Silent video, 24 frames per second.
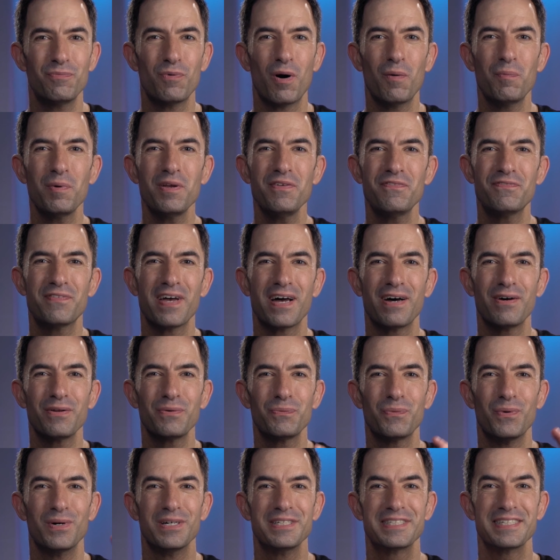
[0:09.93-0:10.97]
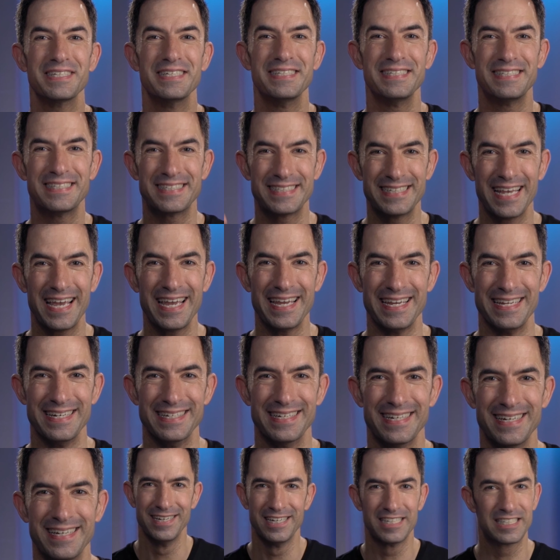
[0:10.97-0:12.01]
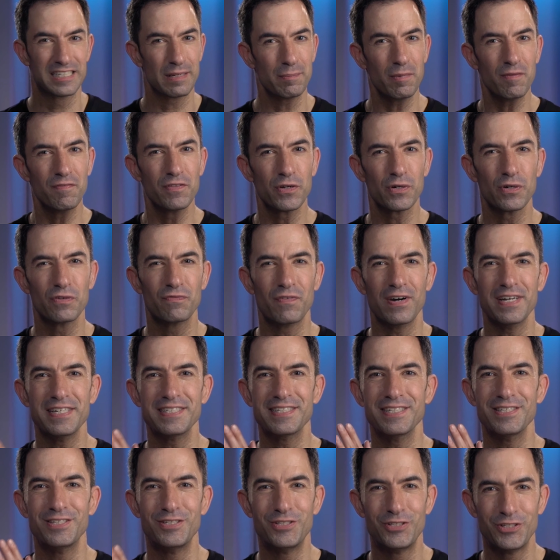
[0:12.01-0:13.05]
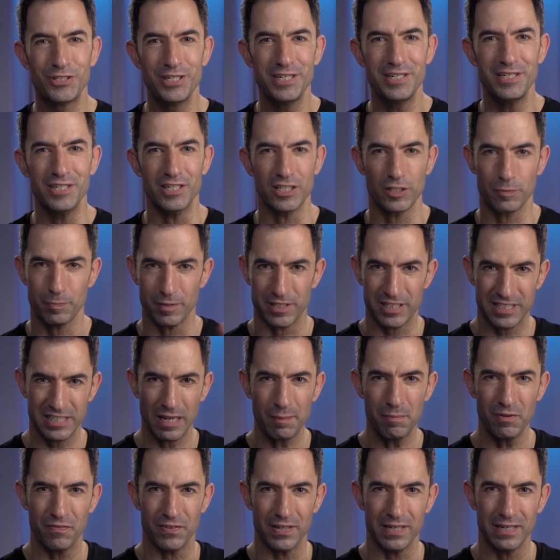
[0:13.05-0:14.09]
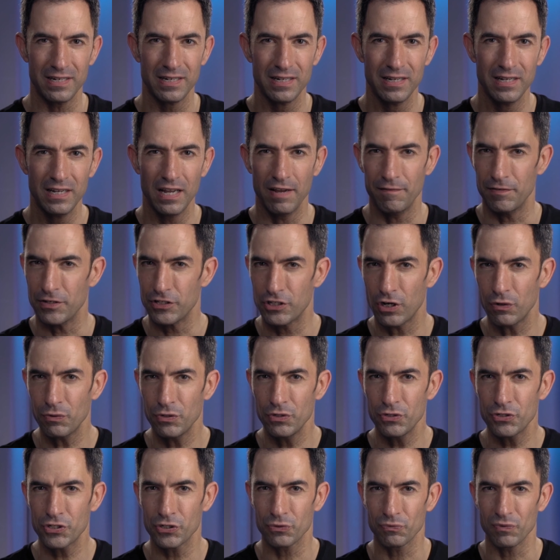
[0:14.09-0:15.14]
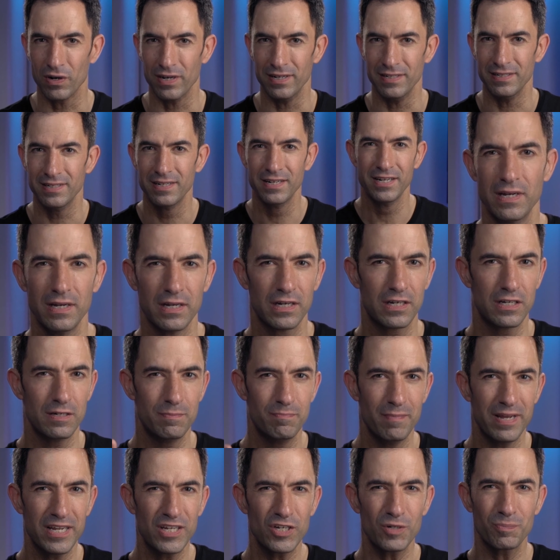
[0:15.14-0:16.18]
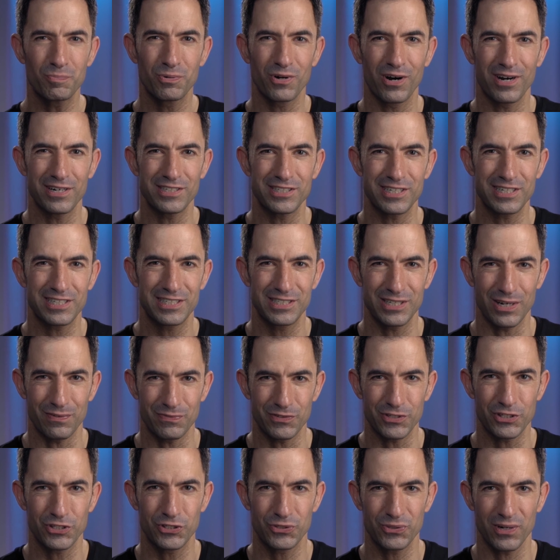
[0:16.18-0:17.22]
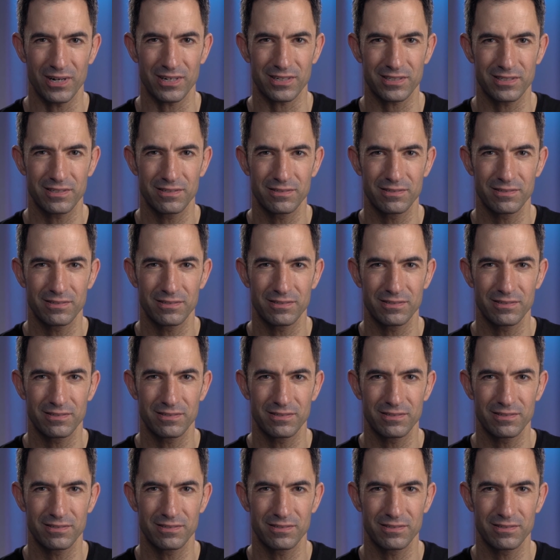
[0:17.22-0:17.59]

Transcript: what we found was insane. Some of their advice is genius, but some of it, if you don't use it right, could make your project self-destruct.